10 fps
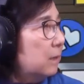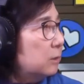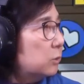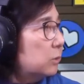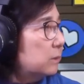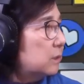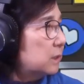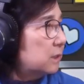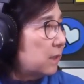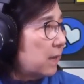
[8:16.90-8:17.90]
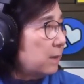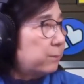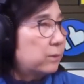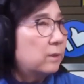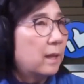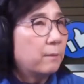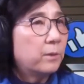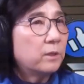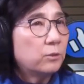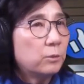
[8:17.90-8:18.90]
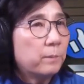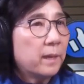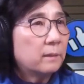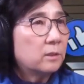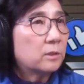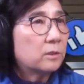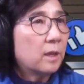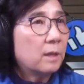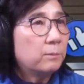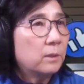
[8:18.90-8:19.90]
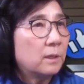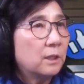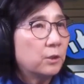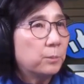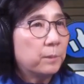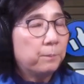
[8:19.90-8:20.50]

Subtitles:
So this table, I wanted to make this table a little bit